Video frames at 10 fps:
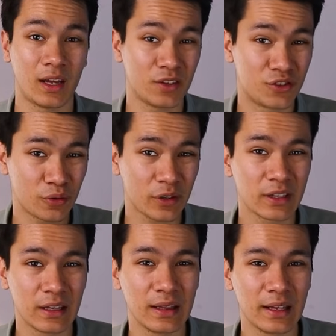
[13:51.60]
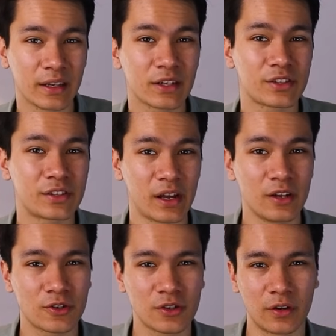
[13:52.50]
And during the later
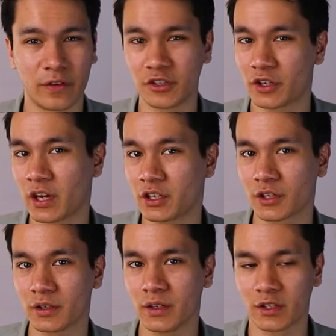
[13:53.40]
stages of education,